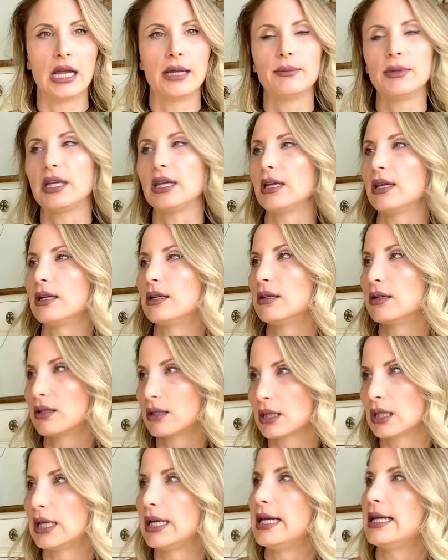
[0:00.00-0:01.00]
mean,
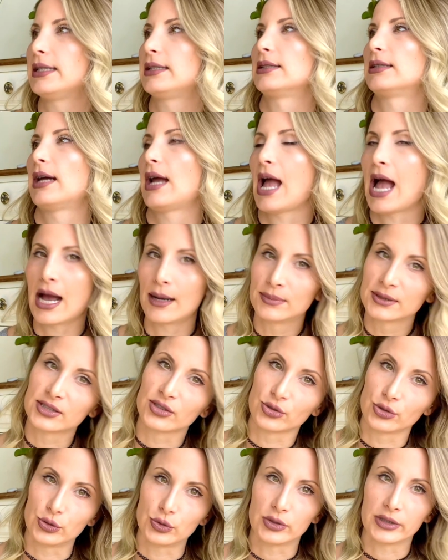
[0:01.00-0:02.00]

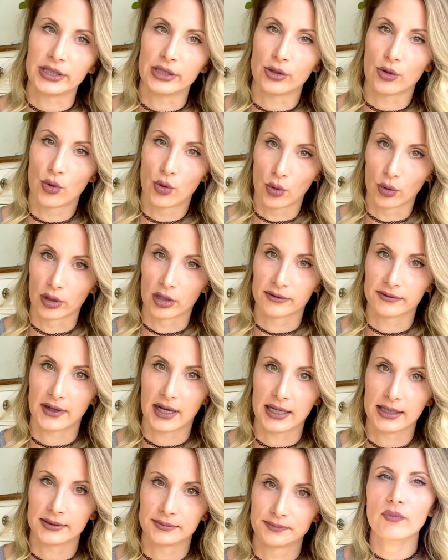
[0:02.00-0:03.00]
absolutely
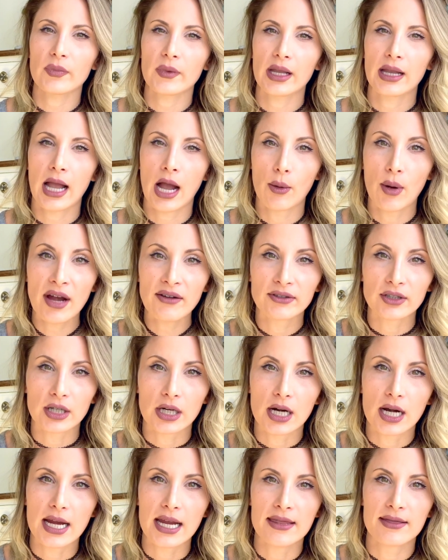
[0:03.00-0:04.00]
horrified.
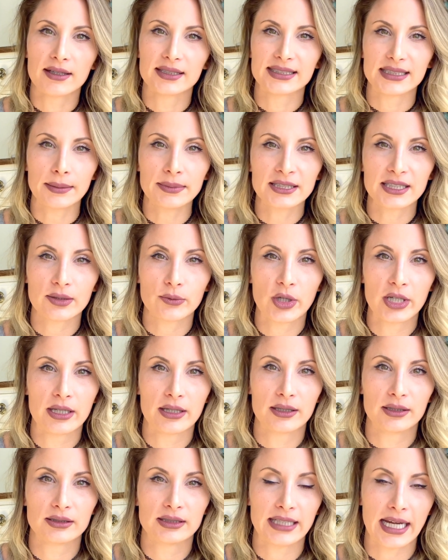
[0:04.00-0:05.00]
However, in the
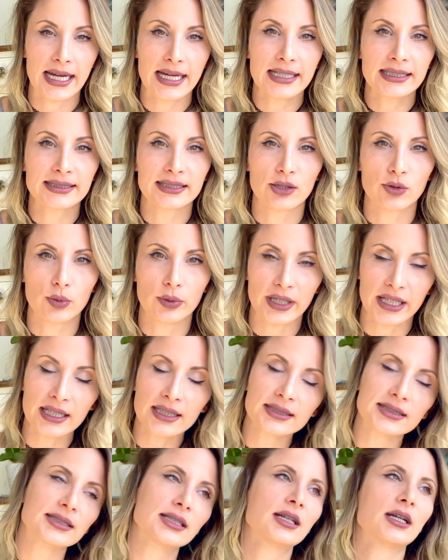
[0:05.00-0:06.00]
subsequent days and
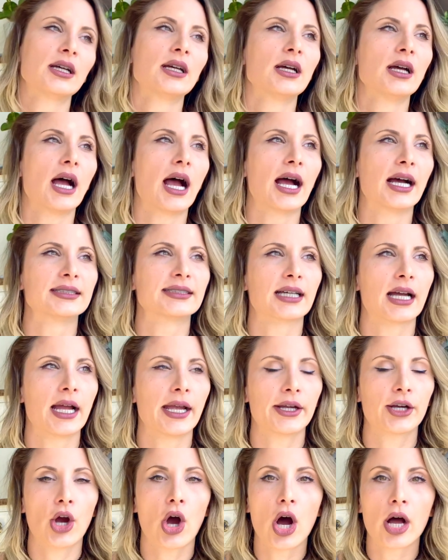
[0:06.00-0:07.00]
weeks, as
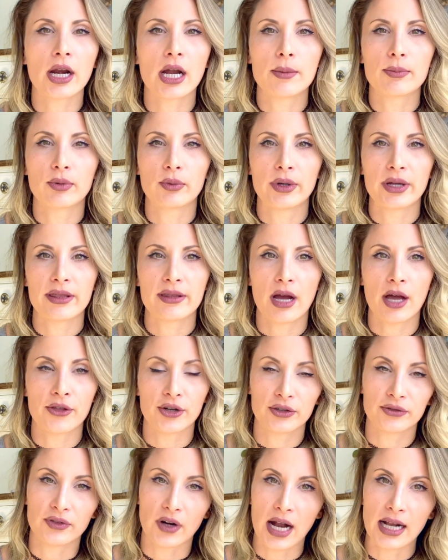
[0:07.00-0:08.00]
I caught up with
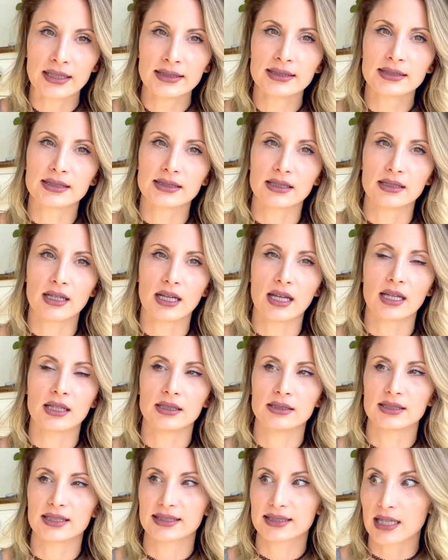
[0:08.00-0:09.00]
other friends
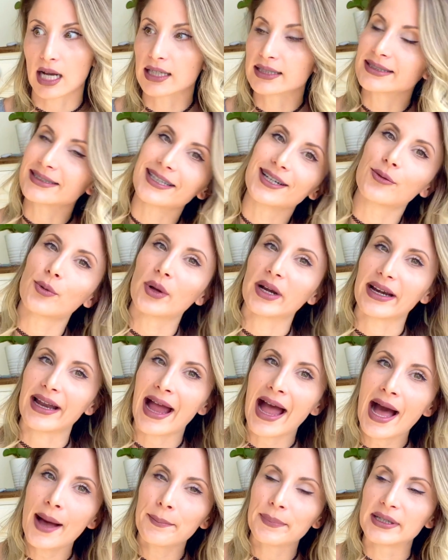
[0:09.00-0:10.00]
and discussed like what had
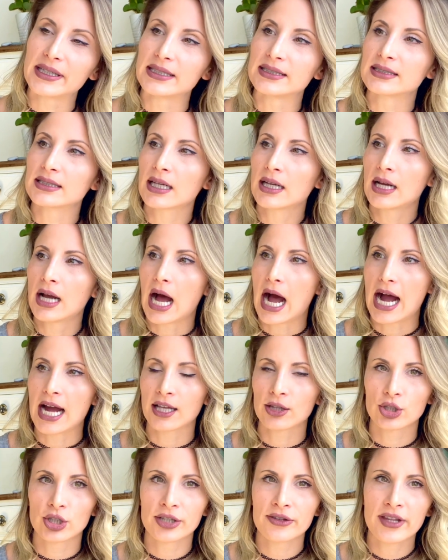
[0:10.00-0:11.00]
happened, I
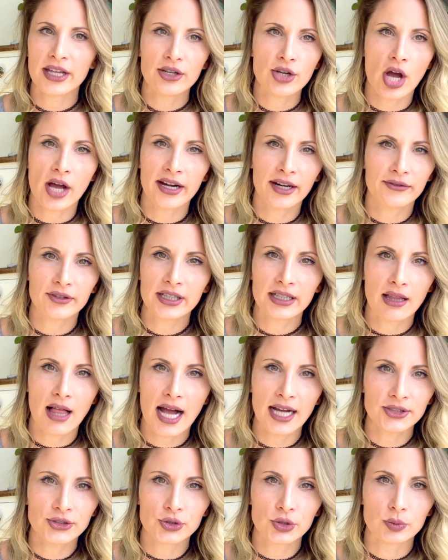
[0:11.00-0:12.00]
learned that not every
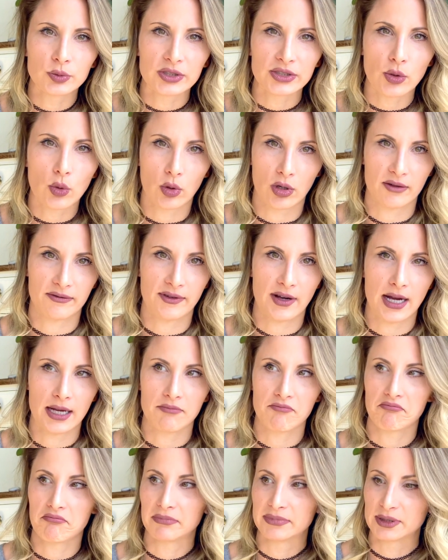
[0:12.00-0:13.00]
classroom was
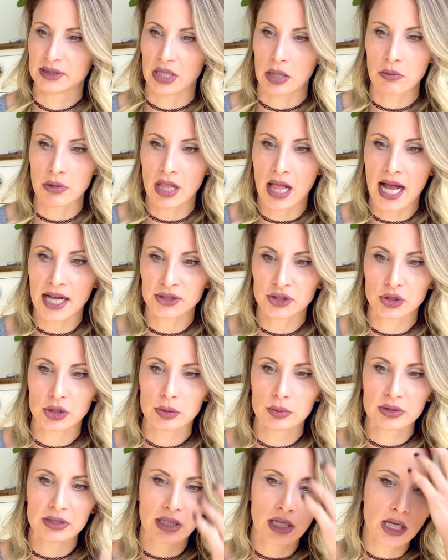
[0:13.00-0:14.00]
horrified. Some
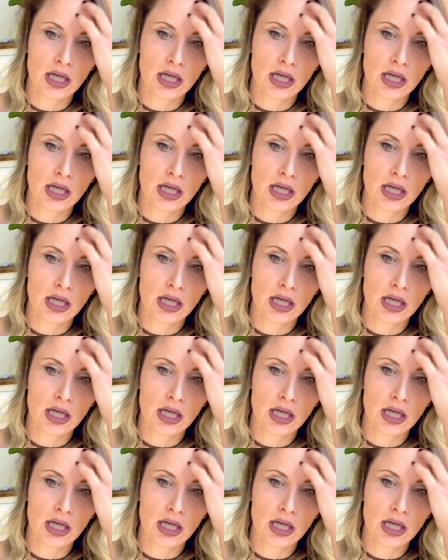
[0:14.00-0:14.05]
classrooms